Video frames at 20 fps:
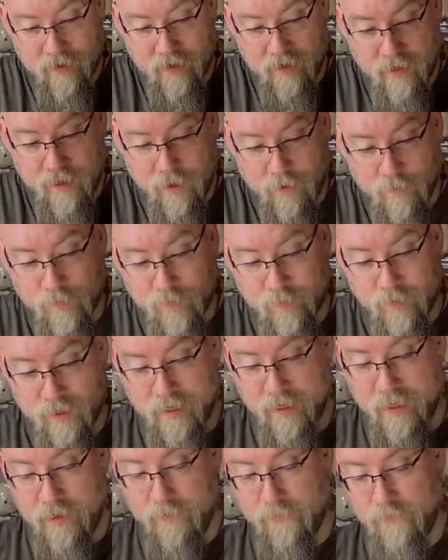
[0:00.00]
helps me
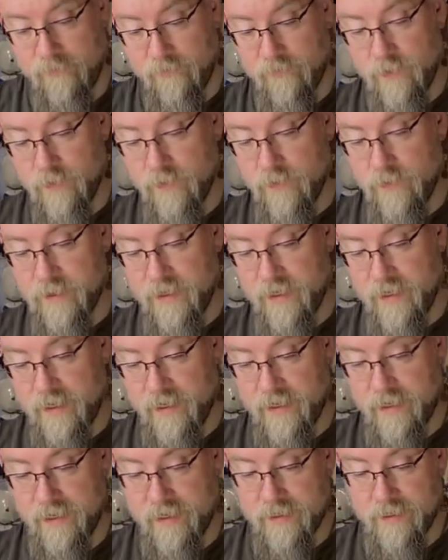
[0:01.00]
keep from losing any
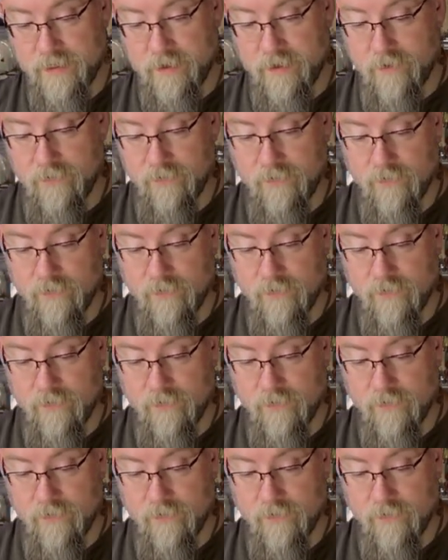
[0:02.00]
of that stuff.